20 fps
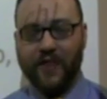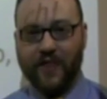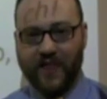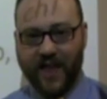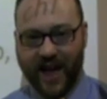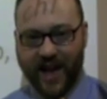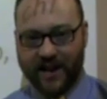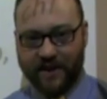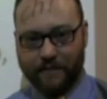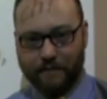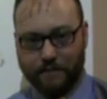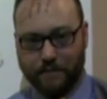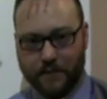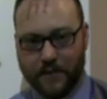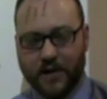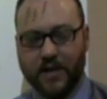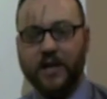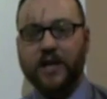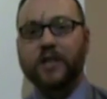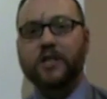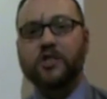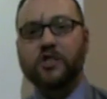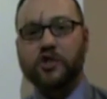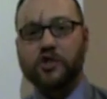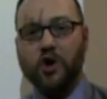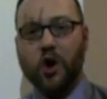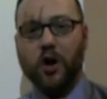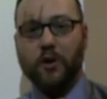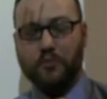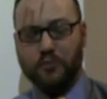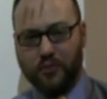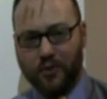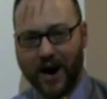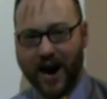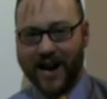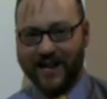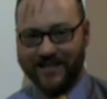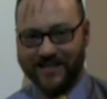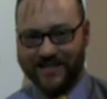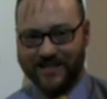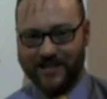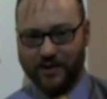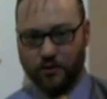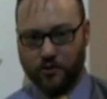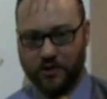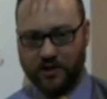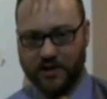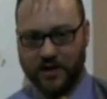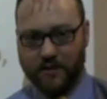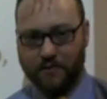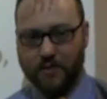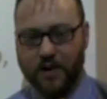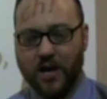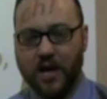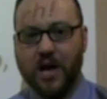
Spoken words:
Then, start practicing with them.